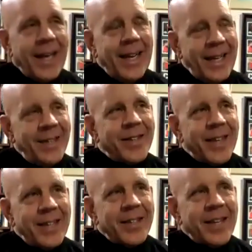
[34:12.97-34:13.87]
is.
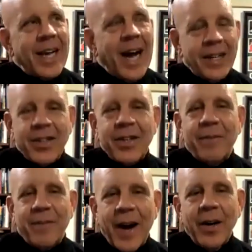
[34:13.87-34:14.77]
It's a constant
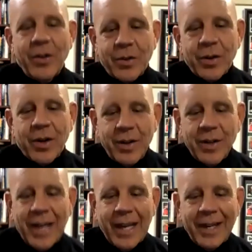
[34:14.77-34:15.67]
fire drill,
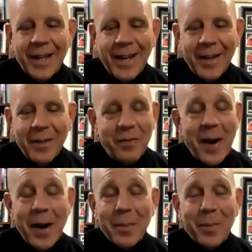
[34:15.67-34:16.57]
and the
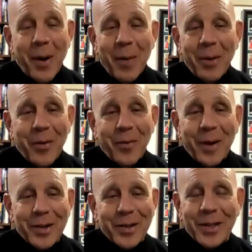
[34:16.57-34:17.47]
fire department over
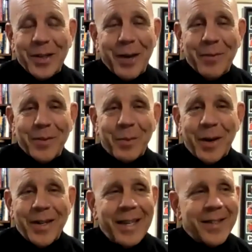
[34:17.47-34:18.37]
there is the toughest
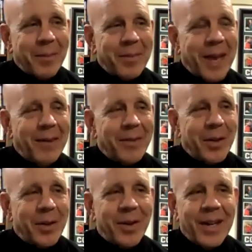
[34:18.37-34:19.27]
one.
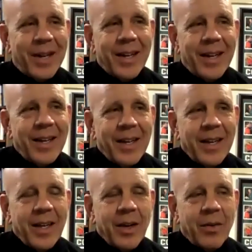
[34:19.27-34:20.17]
They'll
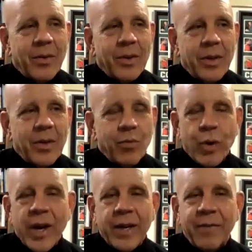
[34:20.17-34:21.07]

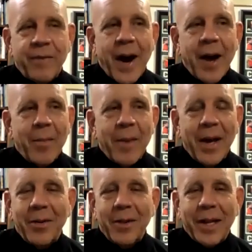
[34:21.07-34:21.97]
rigged
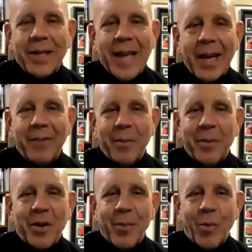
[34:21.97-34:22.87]
firemen, like 10 of them
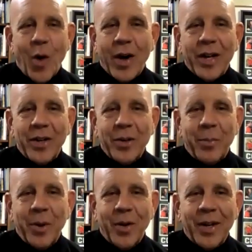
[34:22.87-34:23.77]
will come walking in your
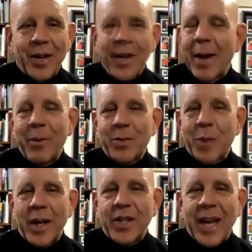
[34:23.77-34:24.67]
building. Okay, we just
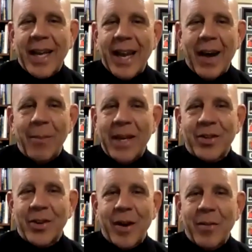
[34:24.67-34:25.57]
want to check it out, make
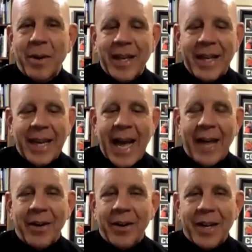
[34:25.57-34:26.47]
sure everybody can get out
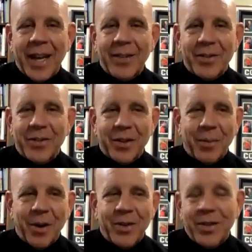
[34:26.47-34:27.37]
of here in case there's an
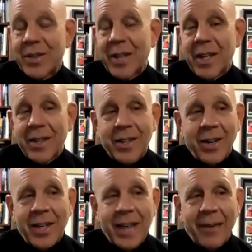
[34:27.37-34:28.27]
emergency. Because,
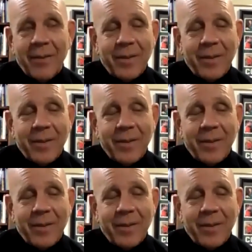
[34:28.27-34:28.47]
you got